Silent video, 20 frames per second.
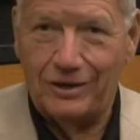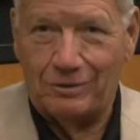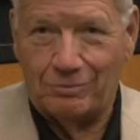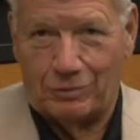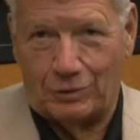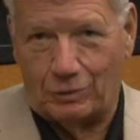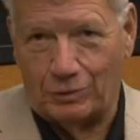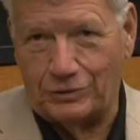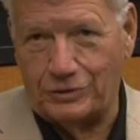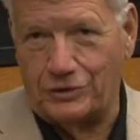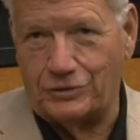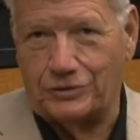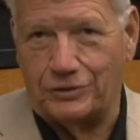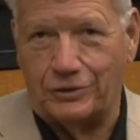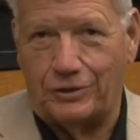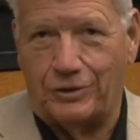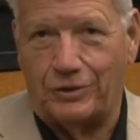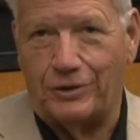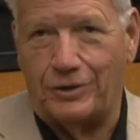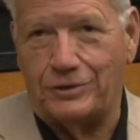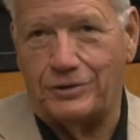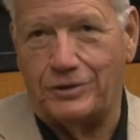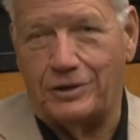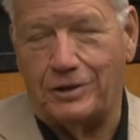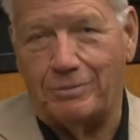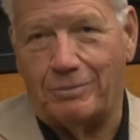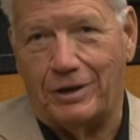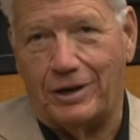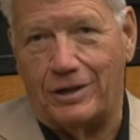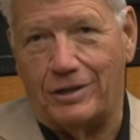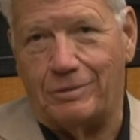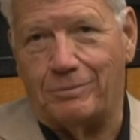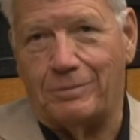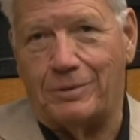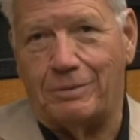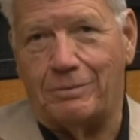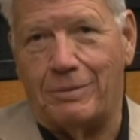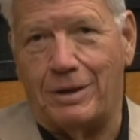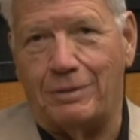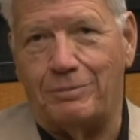But we'll just encourage anybody
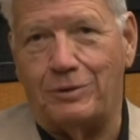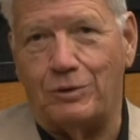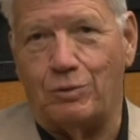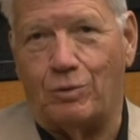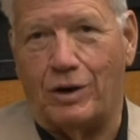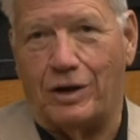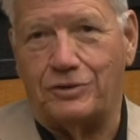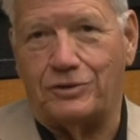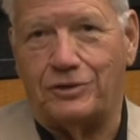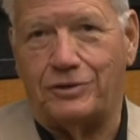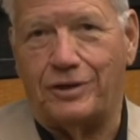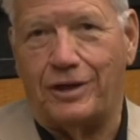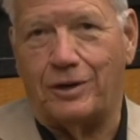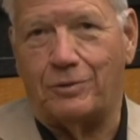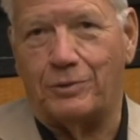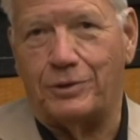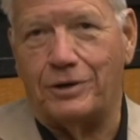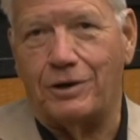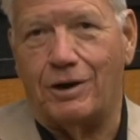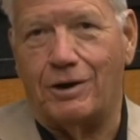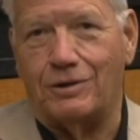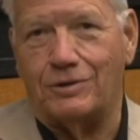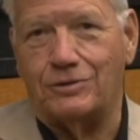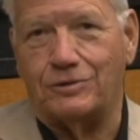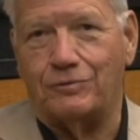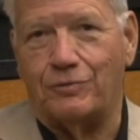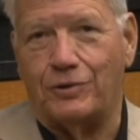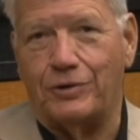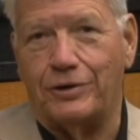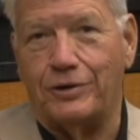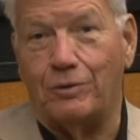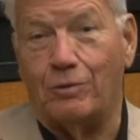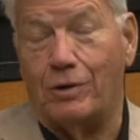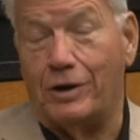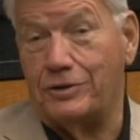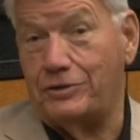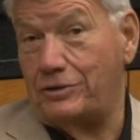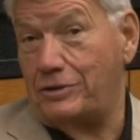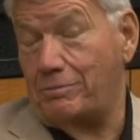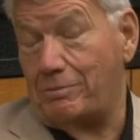that may be watching that, regardless of where you're
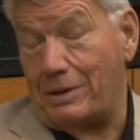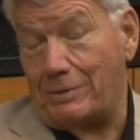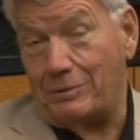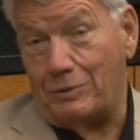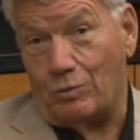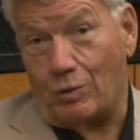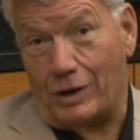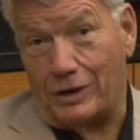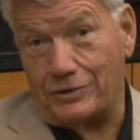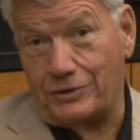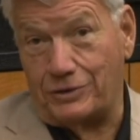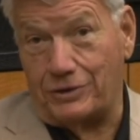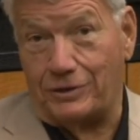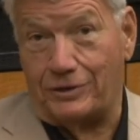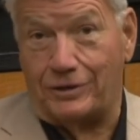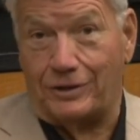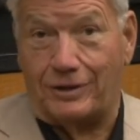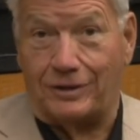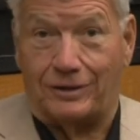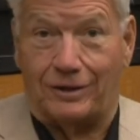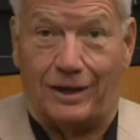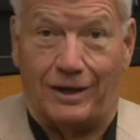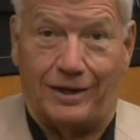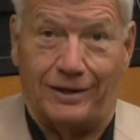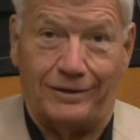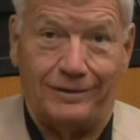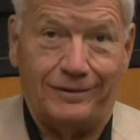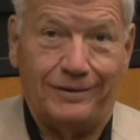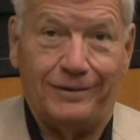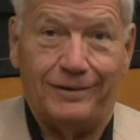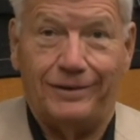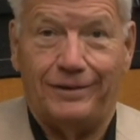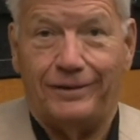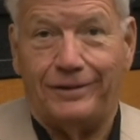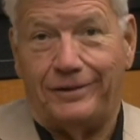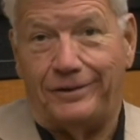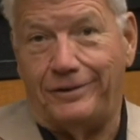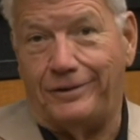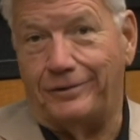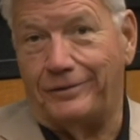watching it, maybe watching it online,
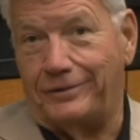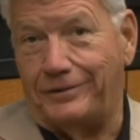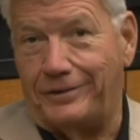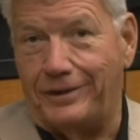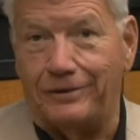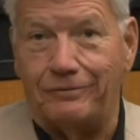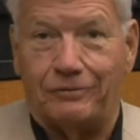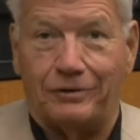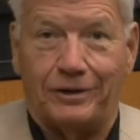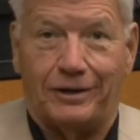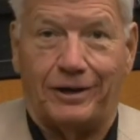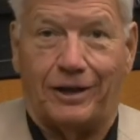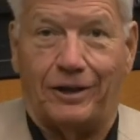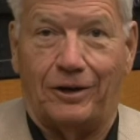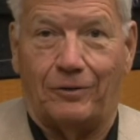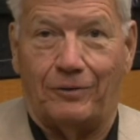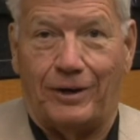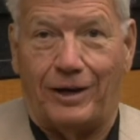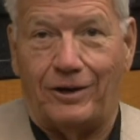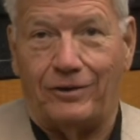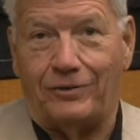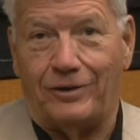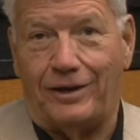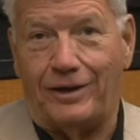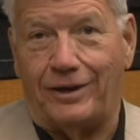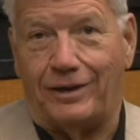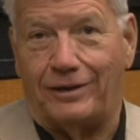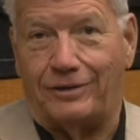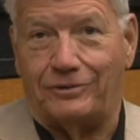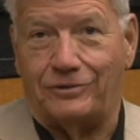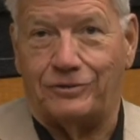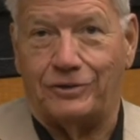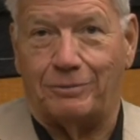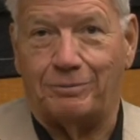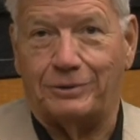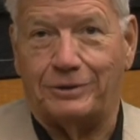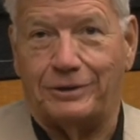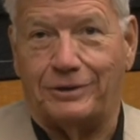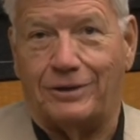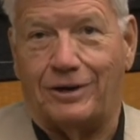you know, in Denver, Colorado. Hey,
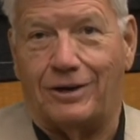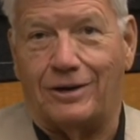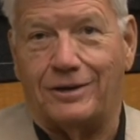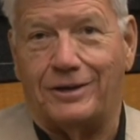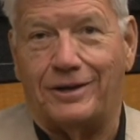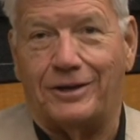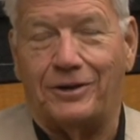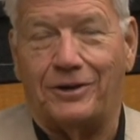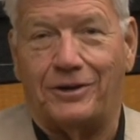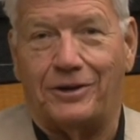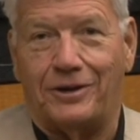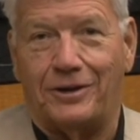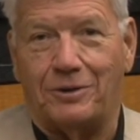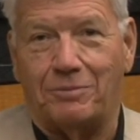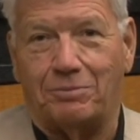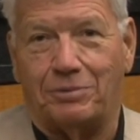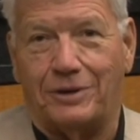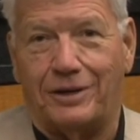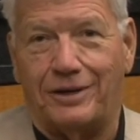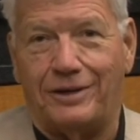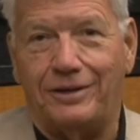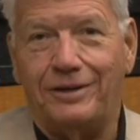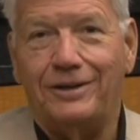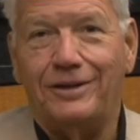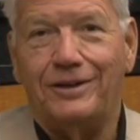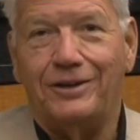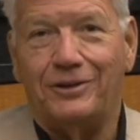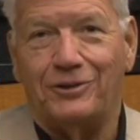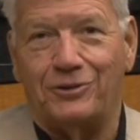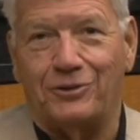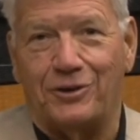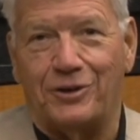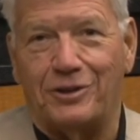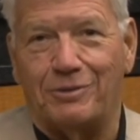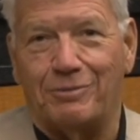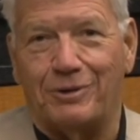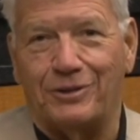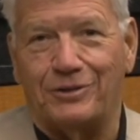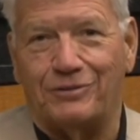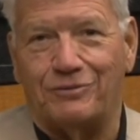jump in the car, get on an airplane. During the
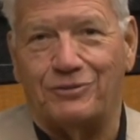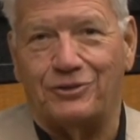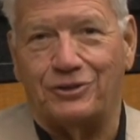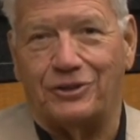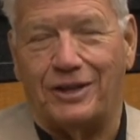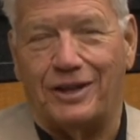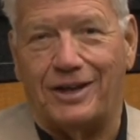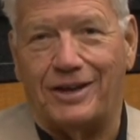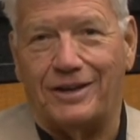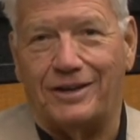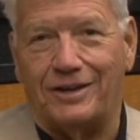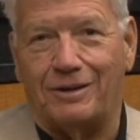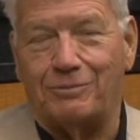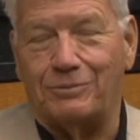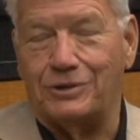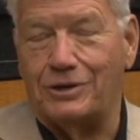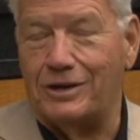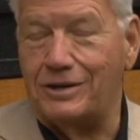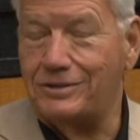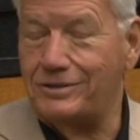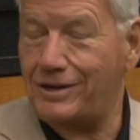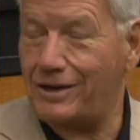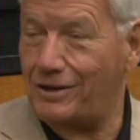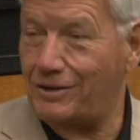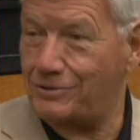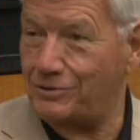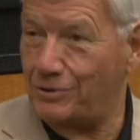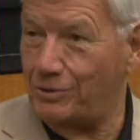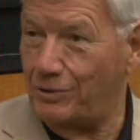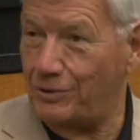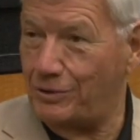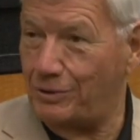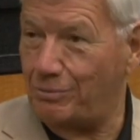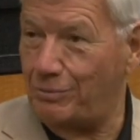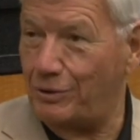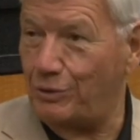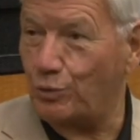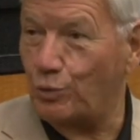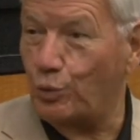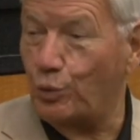month of July, come to Artown. It's going to
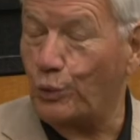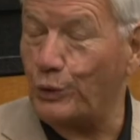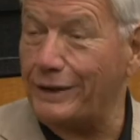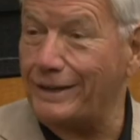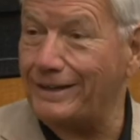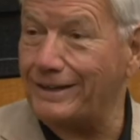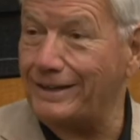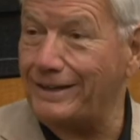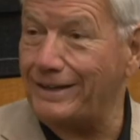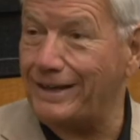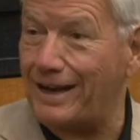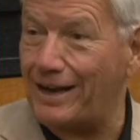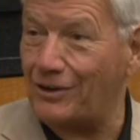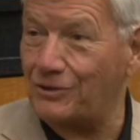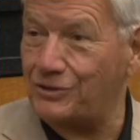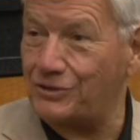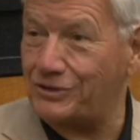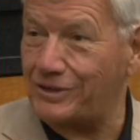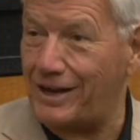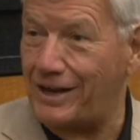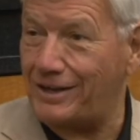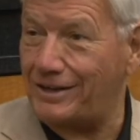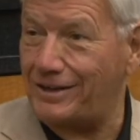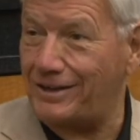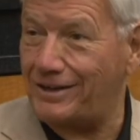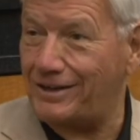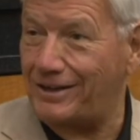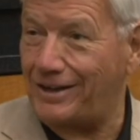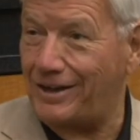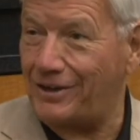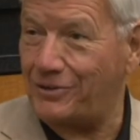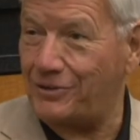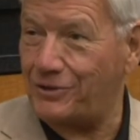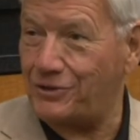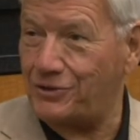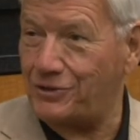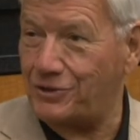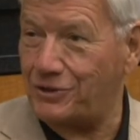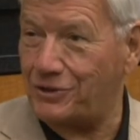be really outstanding again this